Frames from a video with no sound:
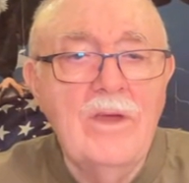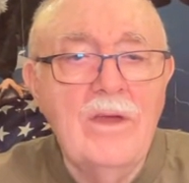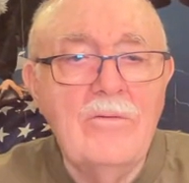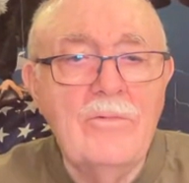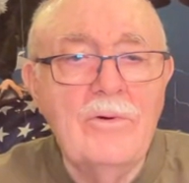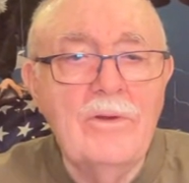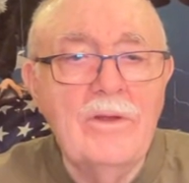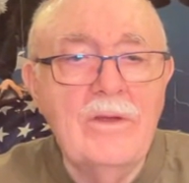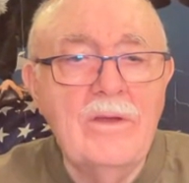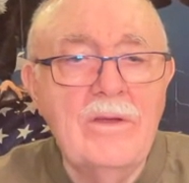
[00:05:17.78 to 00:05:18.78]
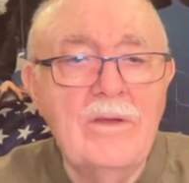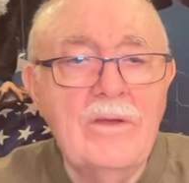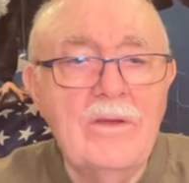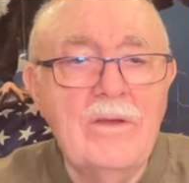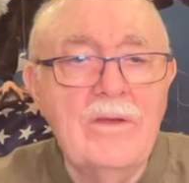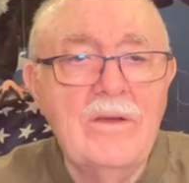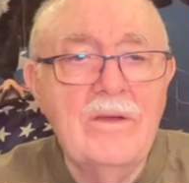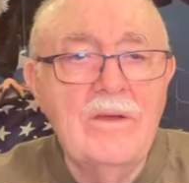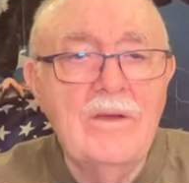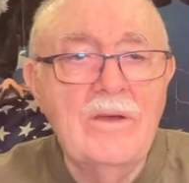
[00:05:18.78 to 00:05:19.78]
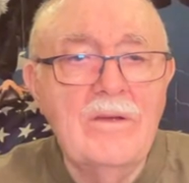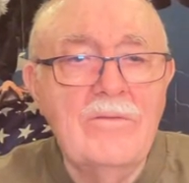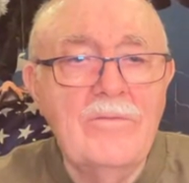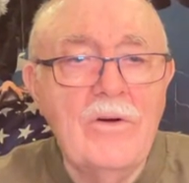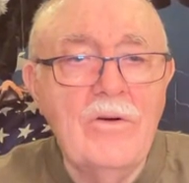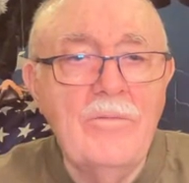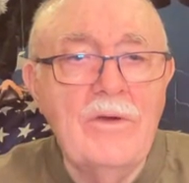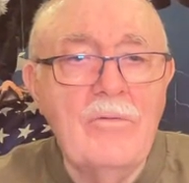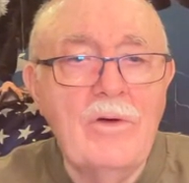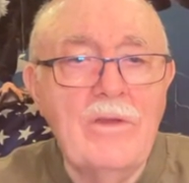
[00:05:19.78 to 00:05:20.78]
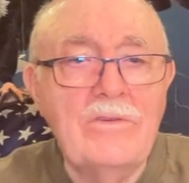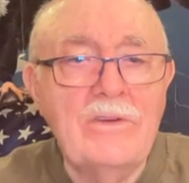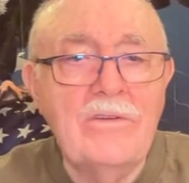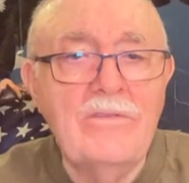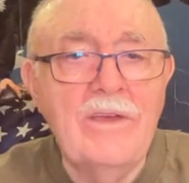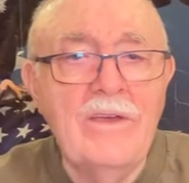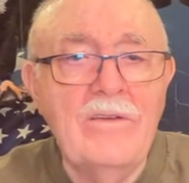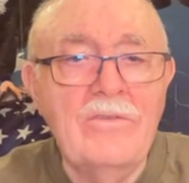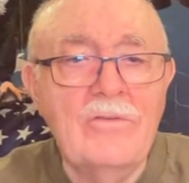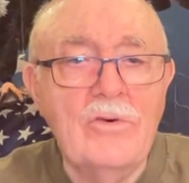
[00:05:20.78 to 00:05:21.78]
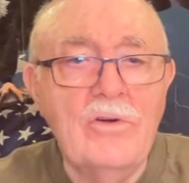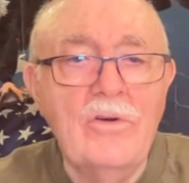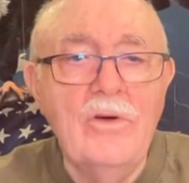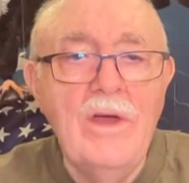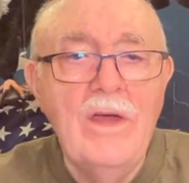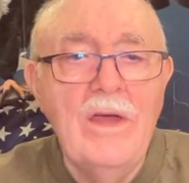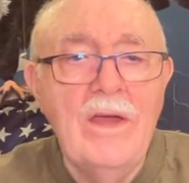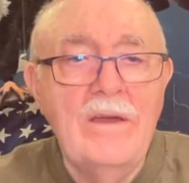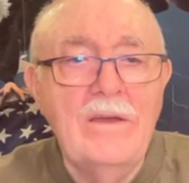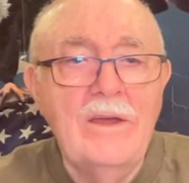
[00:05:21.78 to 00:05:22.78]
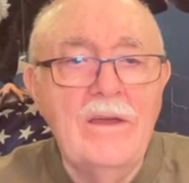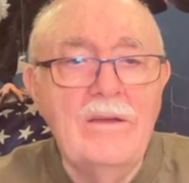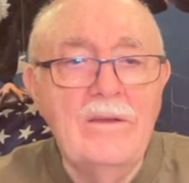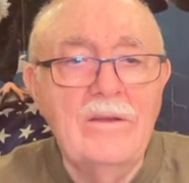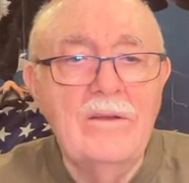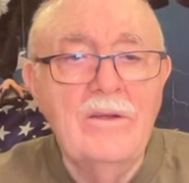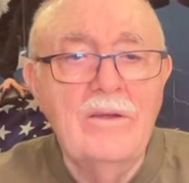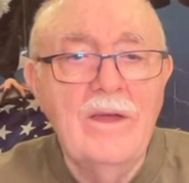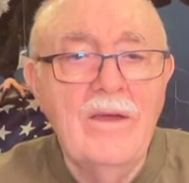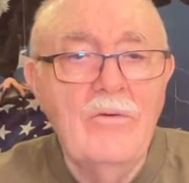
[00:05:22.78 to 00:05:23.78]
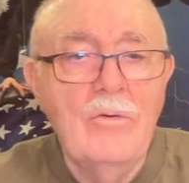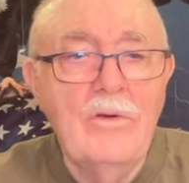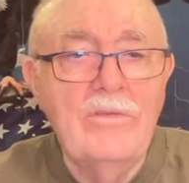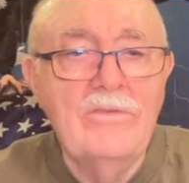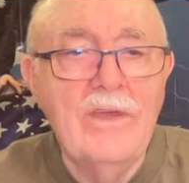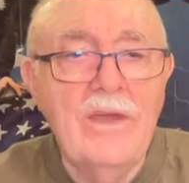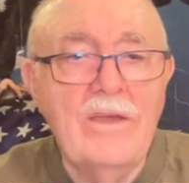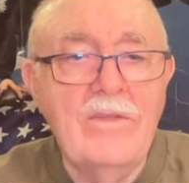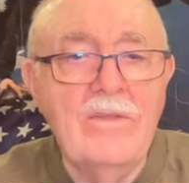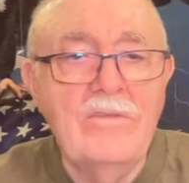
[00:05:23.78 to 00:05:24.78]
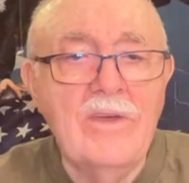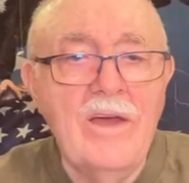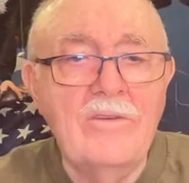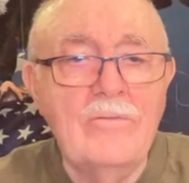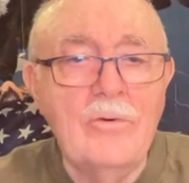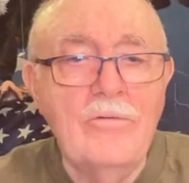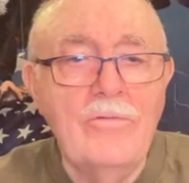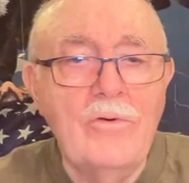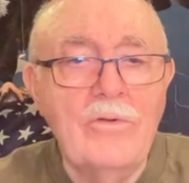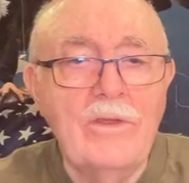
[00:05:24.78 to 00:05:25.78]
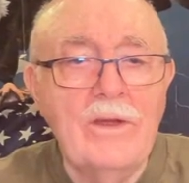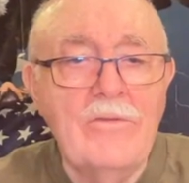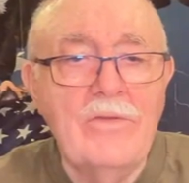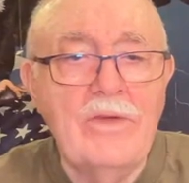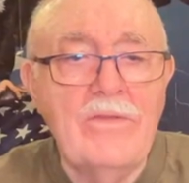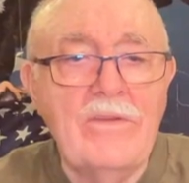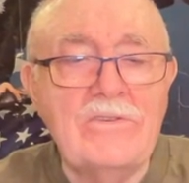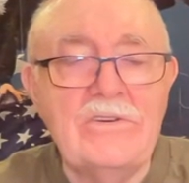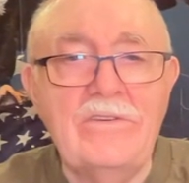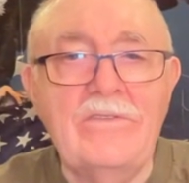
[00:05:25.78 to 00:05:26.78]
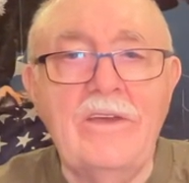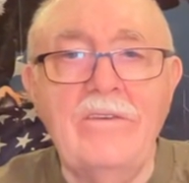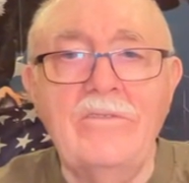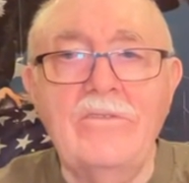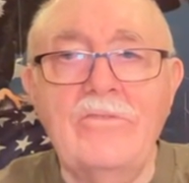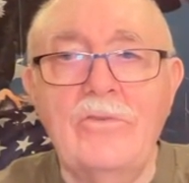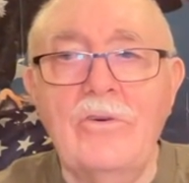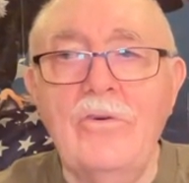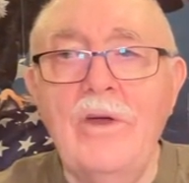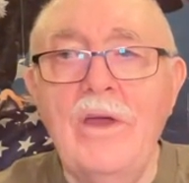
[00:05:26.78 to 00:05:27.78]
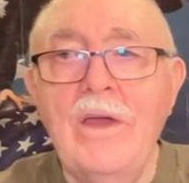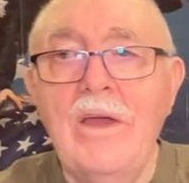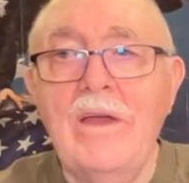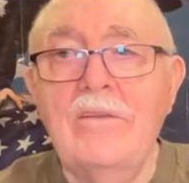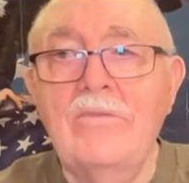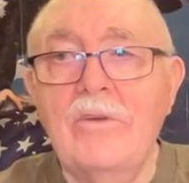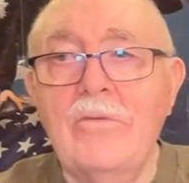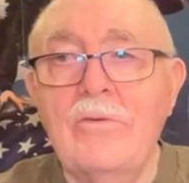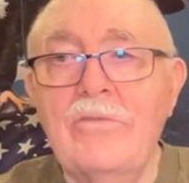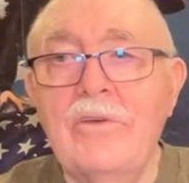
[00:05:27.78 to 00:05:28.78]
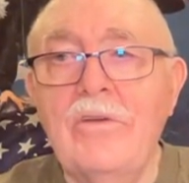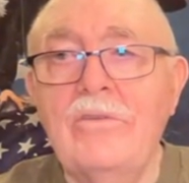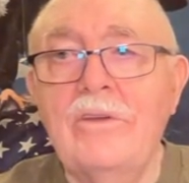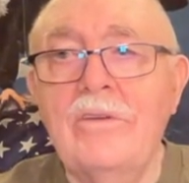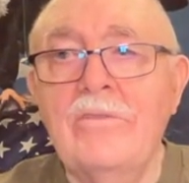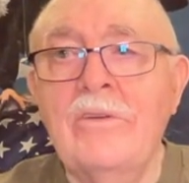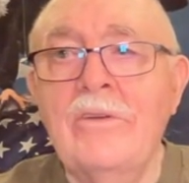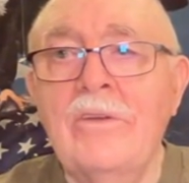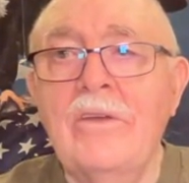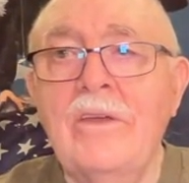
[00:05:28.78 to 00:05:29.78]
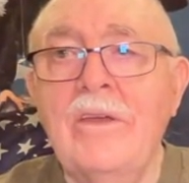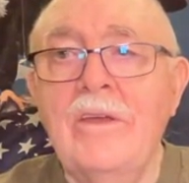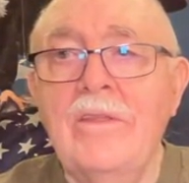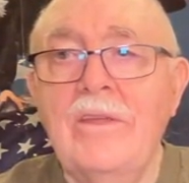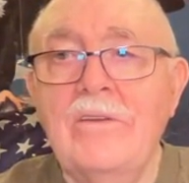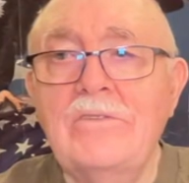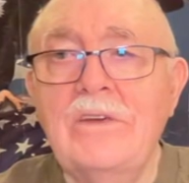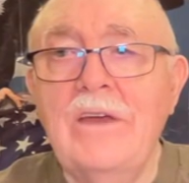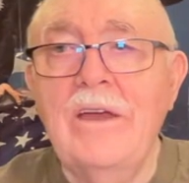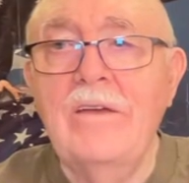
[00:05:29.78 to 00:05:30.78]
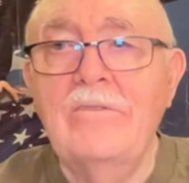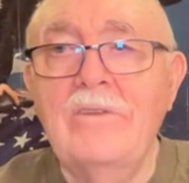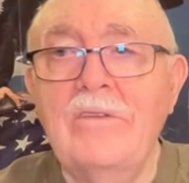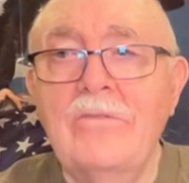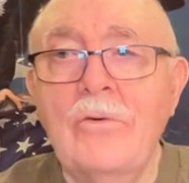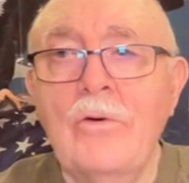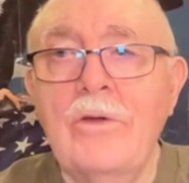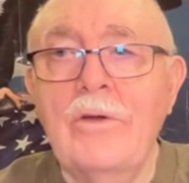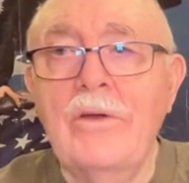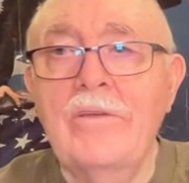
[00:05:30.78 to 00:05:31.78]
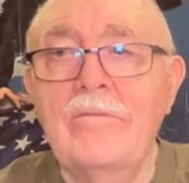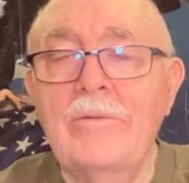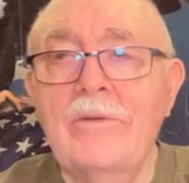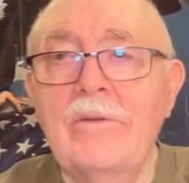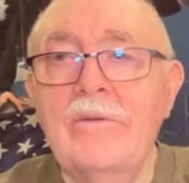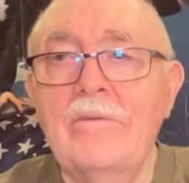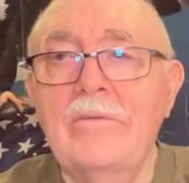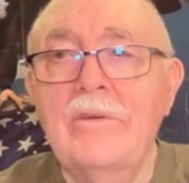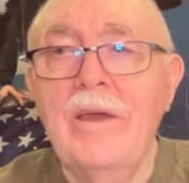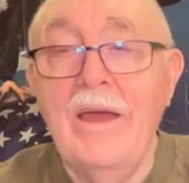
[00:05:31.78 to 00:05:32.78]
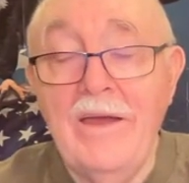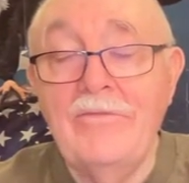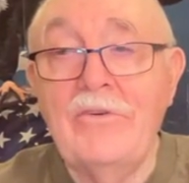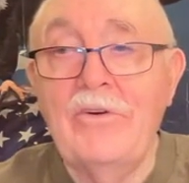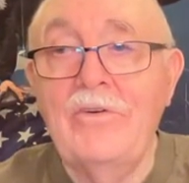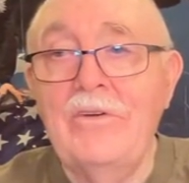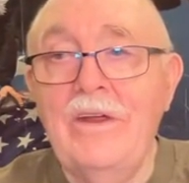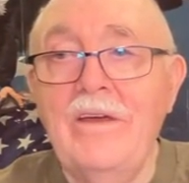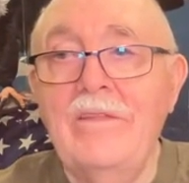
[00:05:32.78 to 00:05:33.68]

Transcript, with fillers: really confirm that what she's saying is true, and yet everyone's taking this guy's word for it that everything that she says is true. And so the result is that she has destroyed her husband after her death,